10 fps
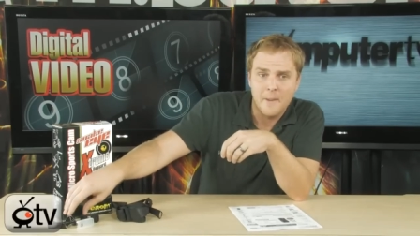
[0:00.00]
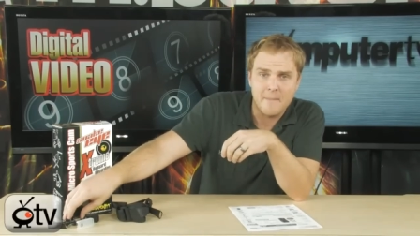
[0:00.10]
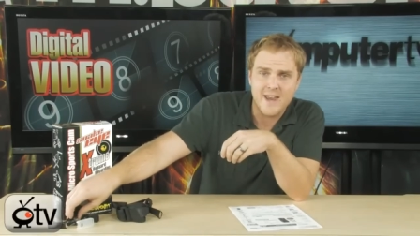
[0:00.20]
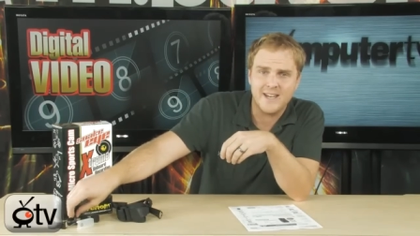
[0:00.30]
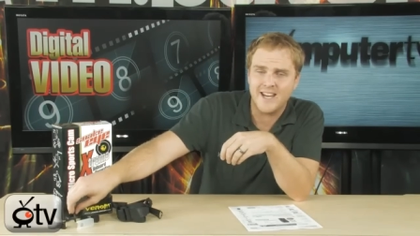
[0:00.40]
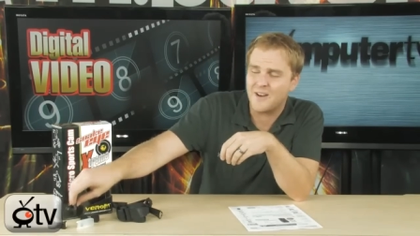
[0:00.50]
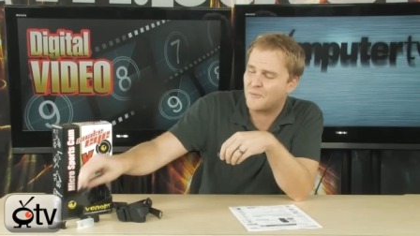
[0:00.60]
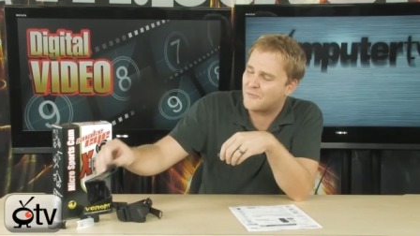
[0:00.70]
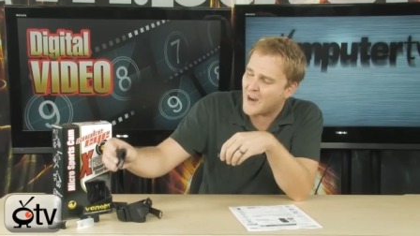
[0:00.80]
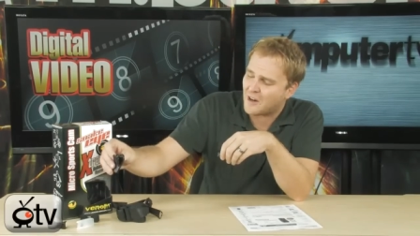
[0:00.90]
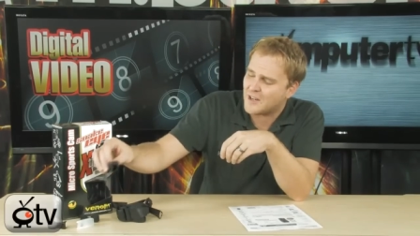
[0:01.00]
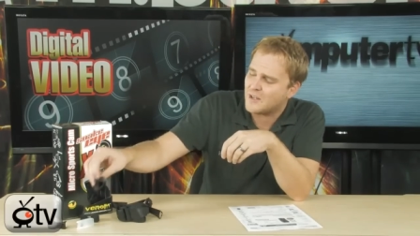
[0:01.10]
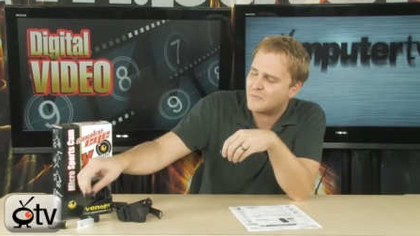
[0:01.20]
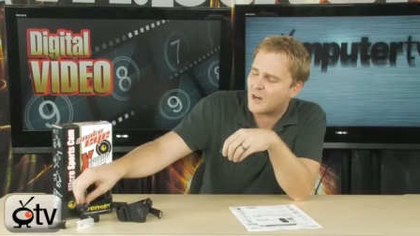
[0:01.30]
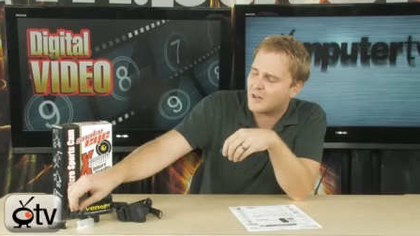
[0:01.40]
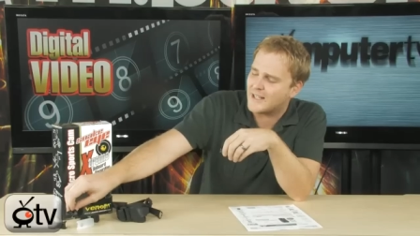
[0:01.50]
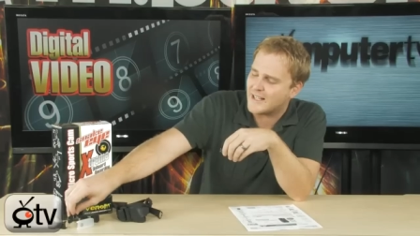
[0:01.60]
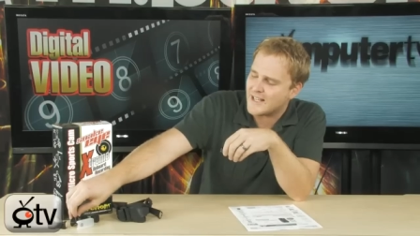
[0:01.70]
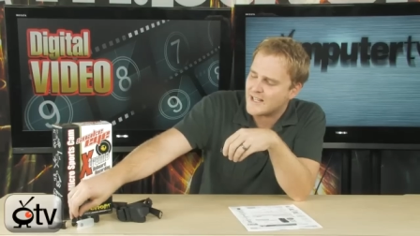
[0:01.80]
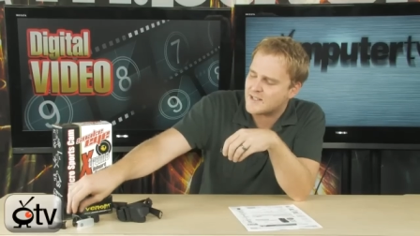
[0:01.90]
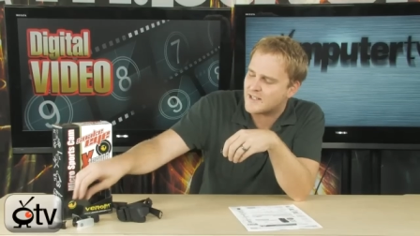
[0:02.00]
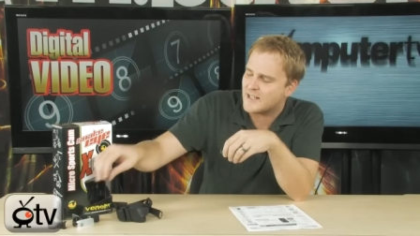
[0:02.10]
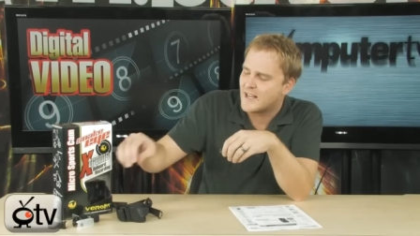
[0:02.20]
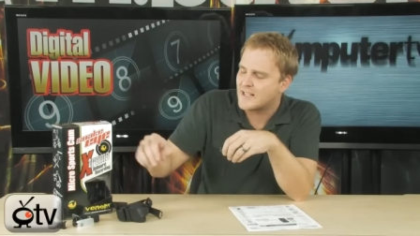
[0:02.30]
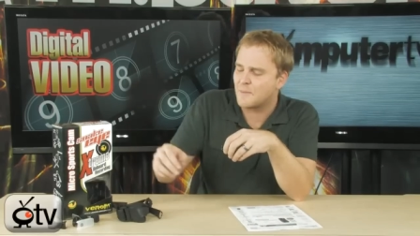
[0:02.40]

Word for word: making it very, very easy